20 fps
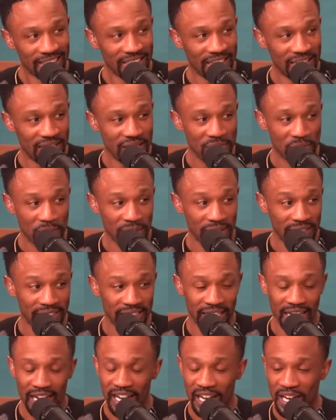
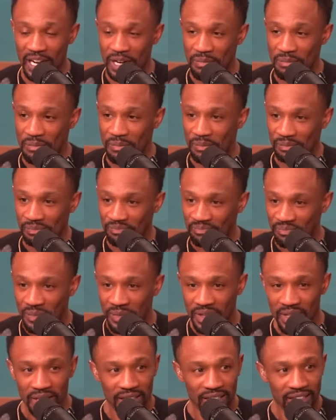Lambre. Um,
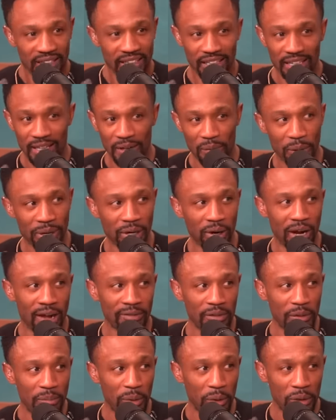we don't
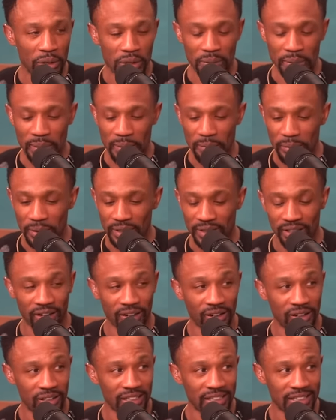have to bore the people with
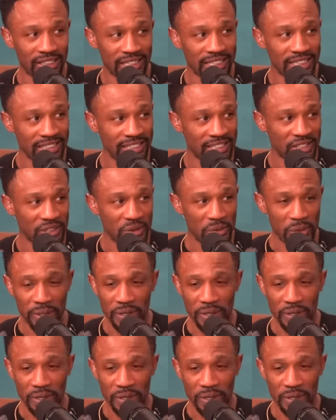all the things that just